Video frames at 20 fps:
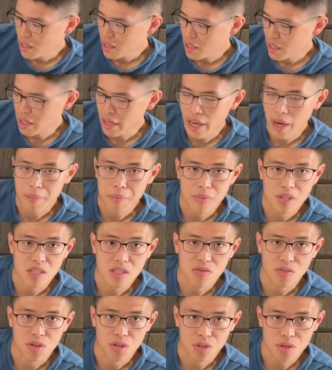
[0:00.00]
it empties
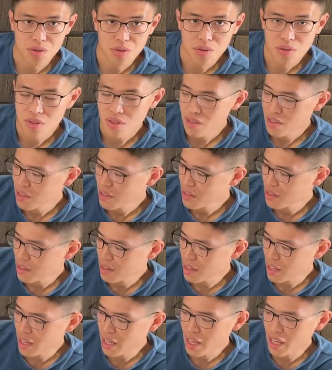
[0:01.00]
for you
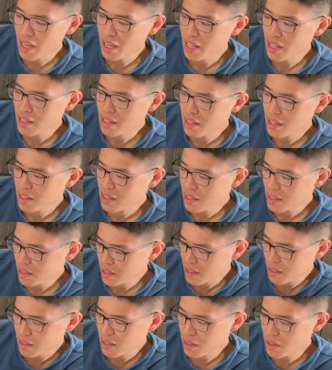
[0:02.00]
and
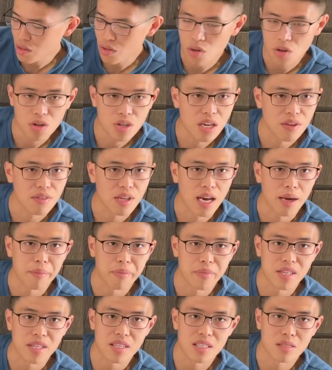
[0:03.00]
you only have to
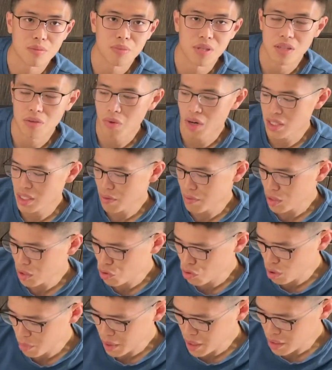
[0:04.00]
empty this bin once every
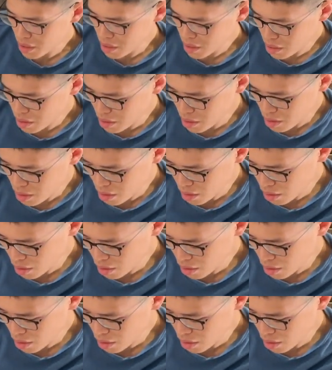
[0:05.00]
three months. The